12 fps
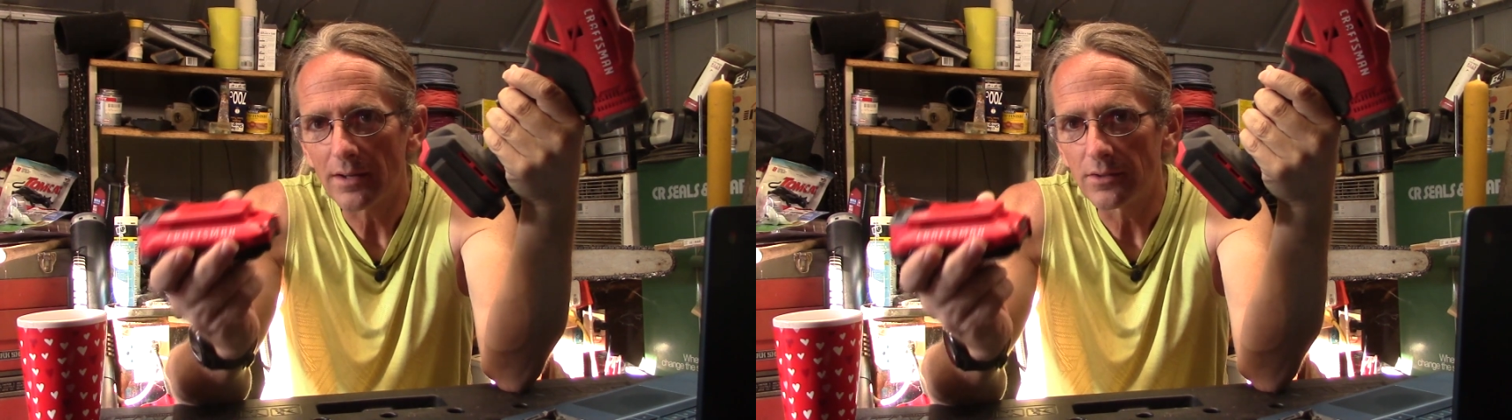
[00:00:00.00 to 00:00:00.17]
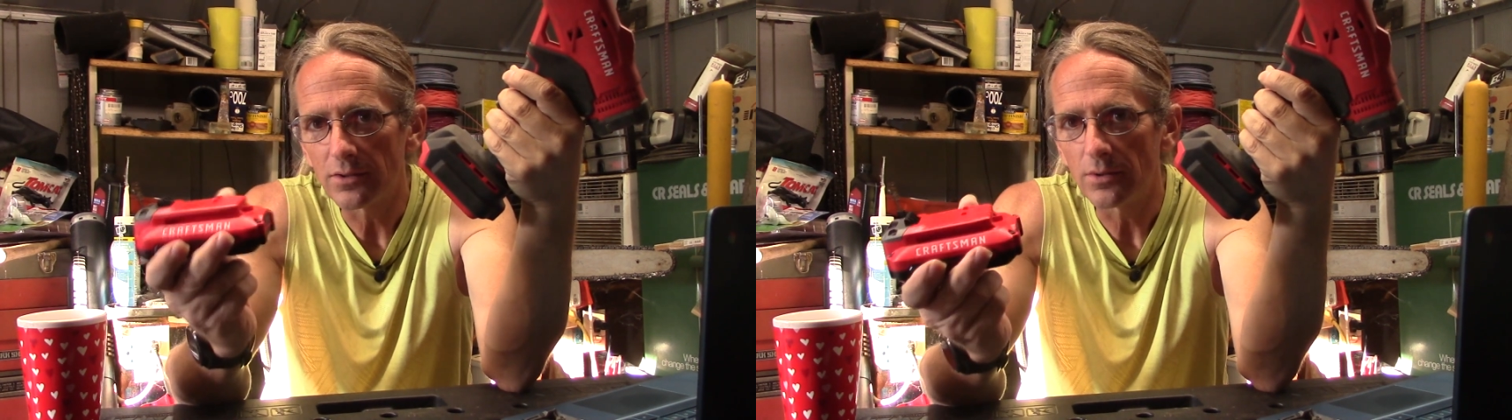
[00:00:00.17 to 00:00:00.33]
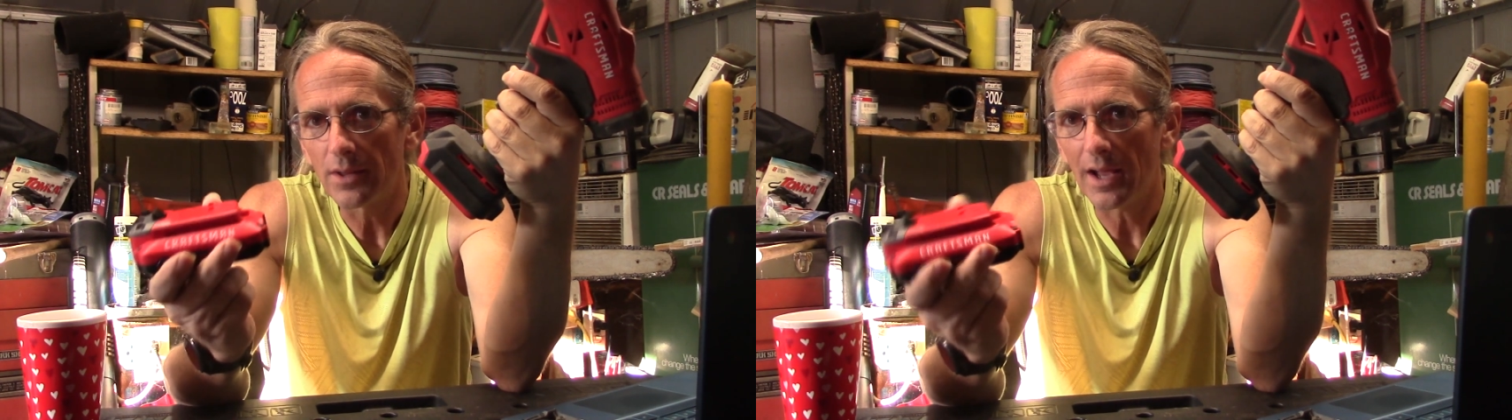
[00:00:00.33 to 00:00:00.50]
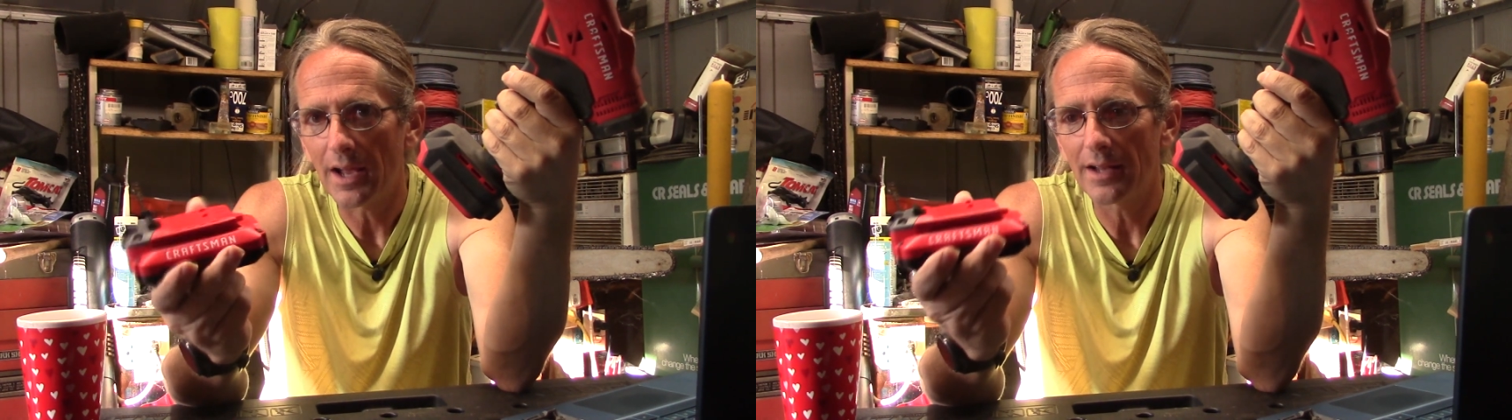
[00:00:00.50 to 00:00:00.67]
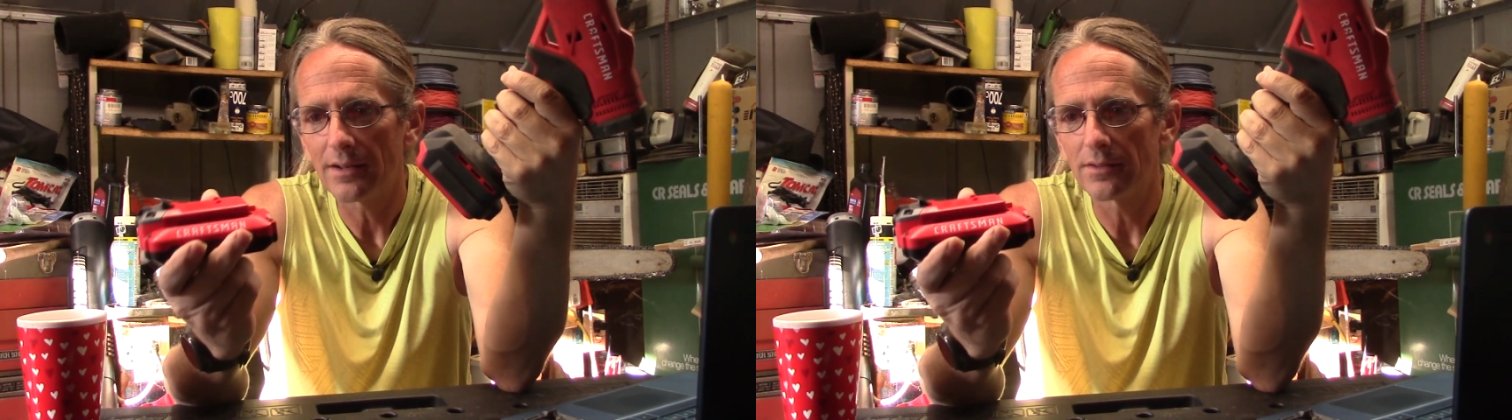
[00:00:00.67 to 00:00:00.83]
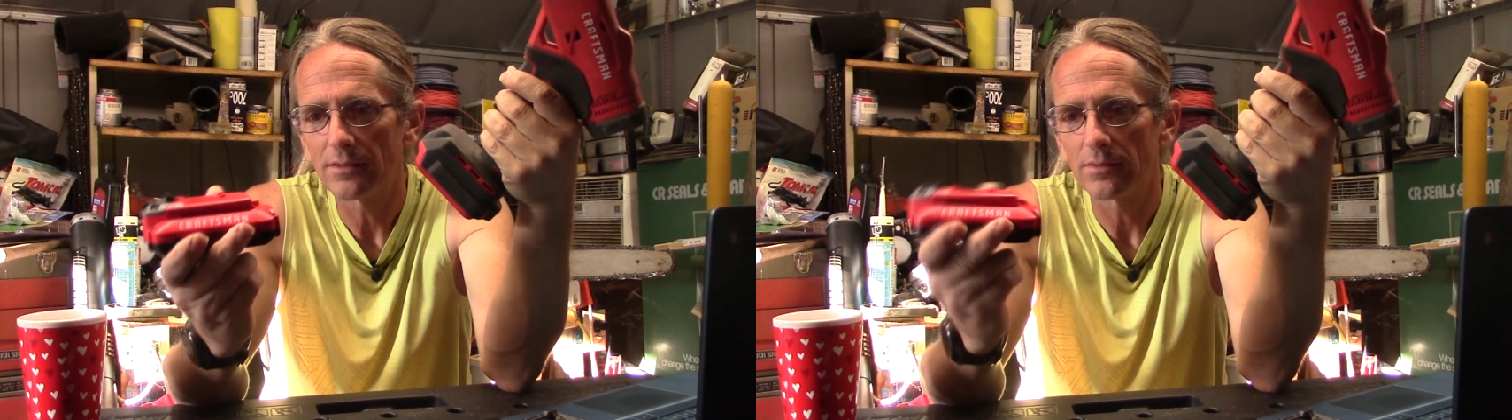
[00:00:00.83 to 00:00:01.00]
to do that
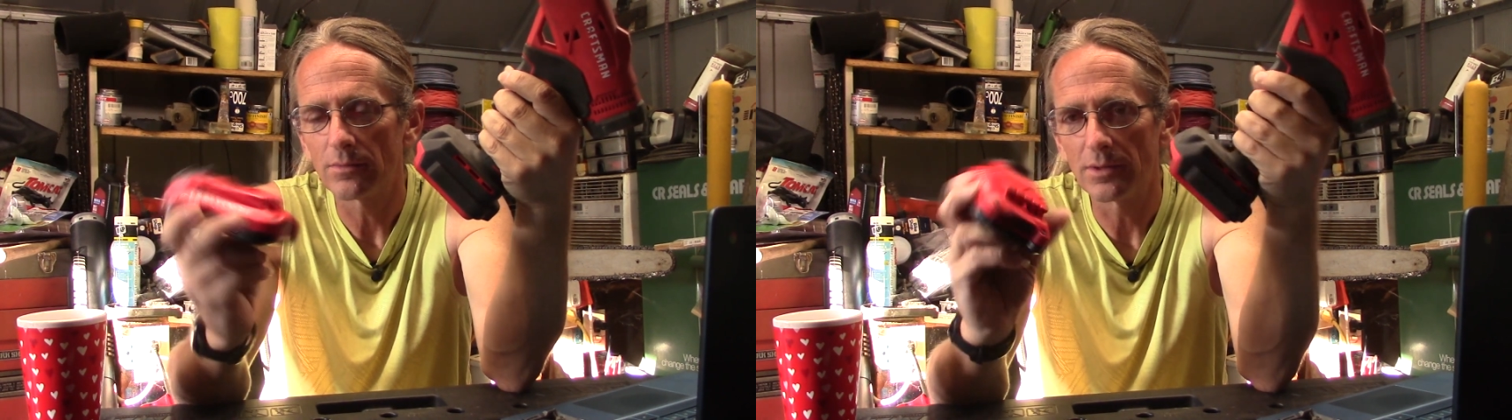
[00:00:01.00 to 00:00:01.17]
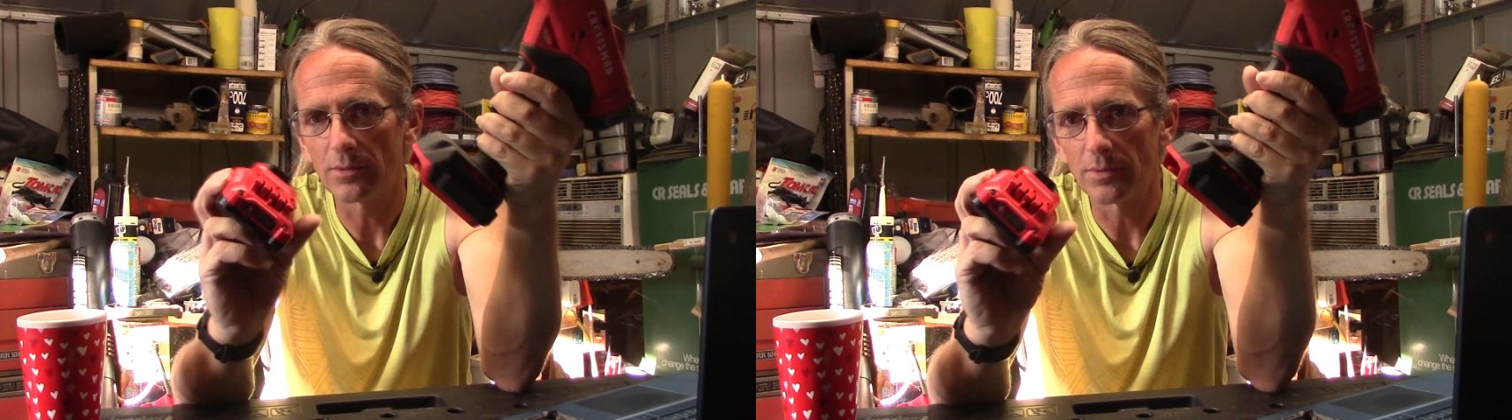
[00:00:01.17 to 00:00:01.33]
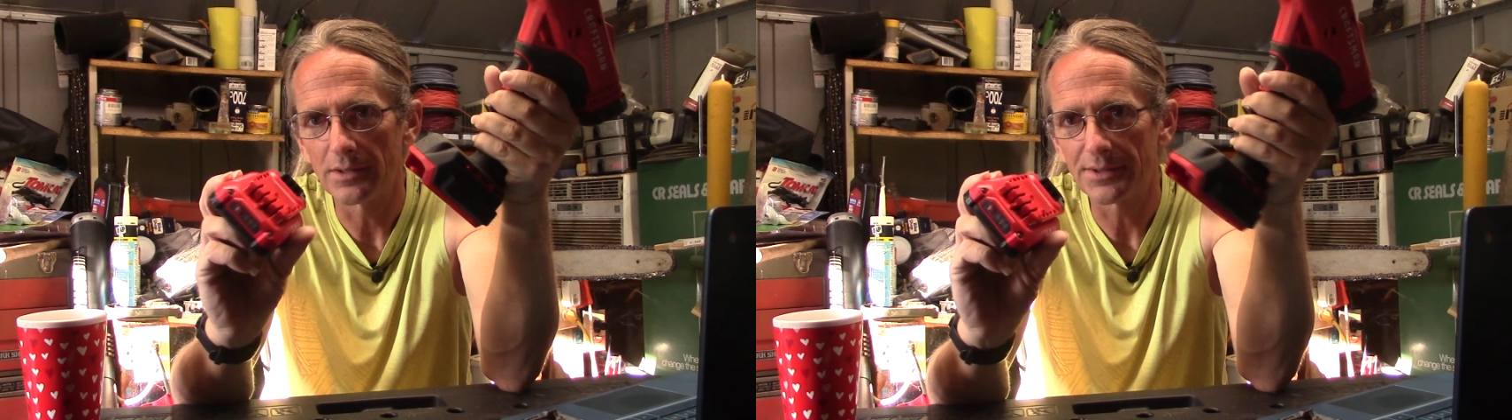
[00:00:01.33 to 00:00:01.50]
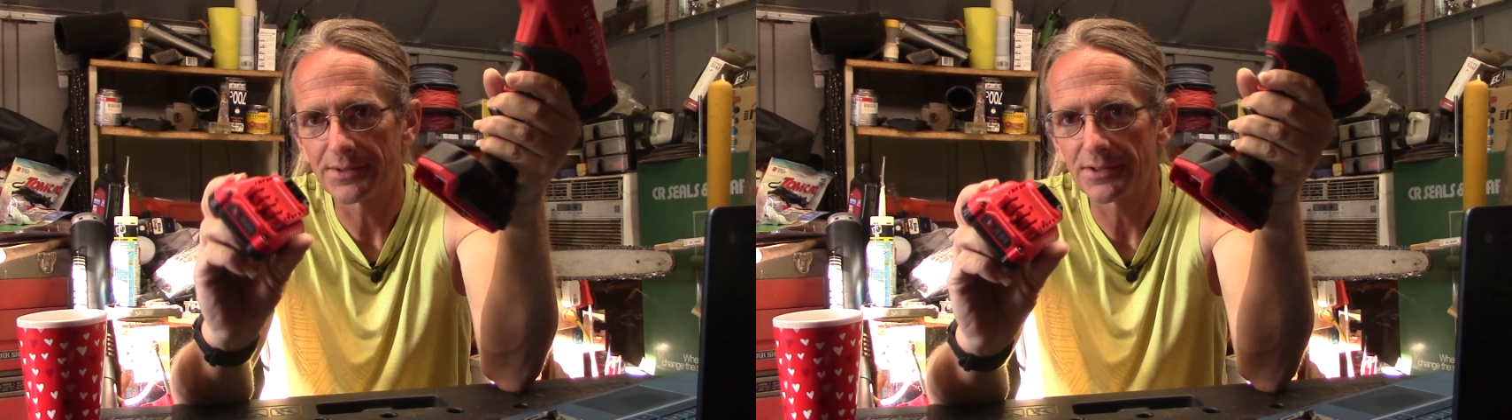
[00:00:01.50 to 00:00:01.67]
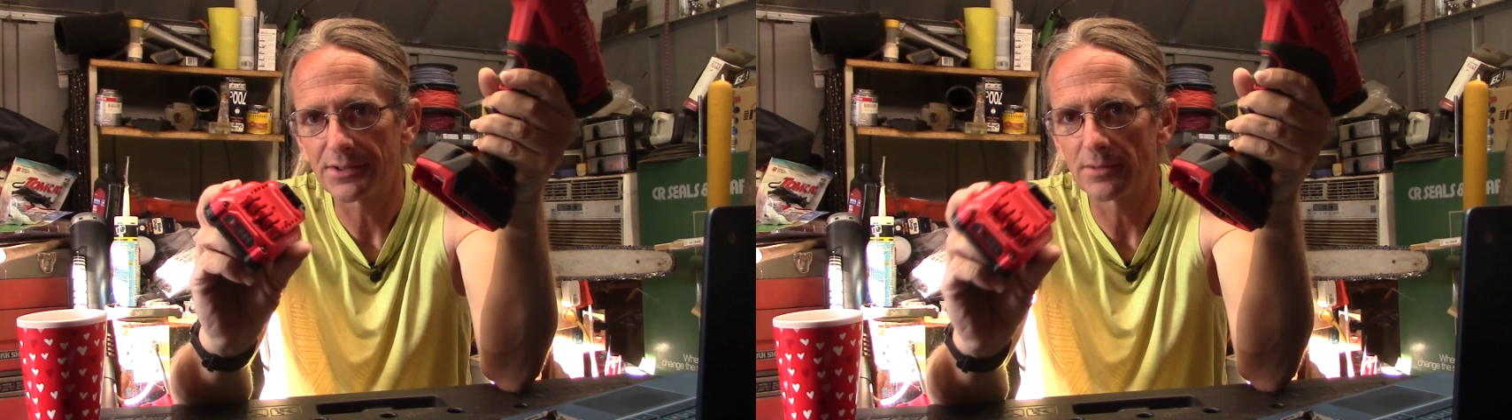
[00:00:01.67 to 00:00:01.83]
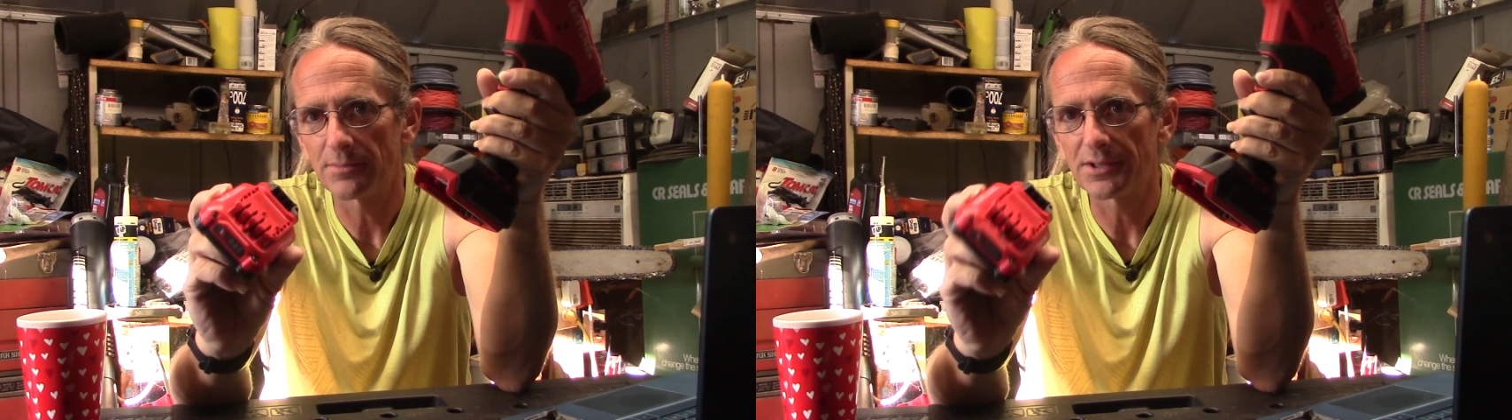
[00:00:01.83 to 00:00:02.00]
with a
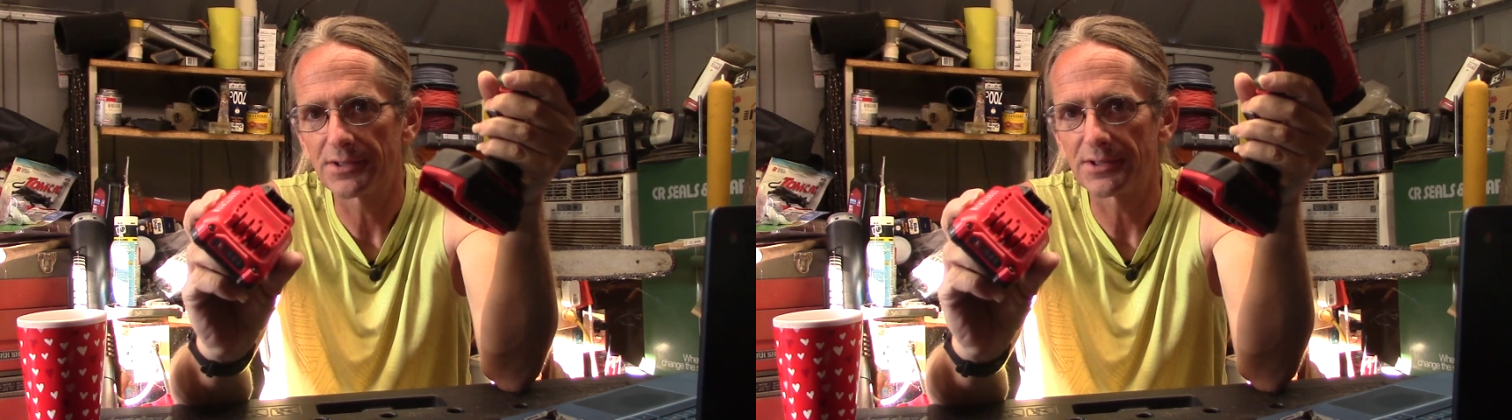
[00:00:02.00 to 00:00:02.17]
system this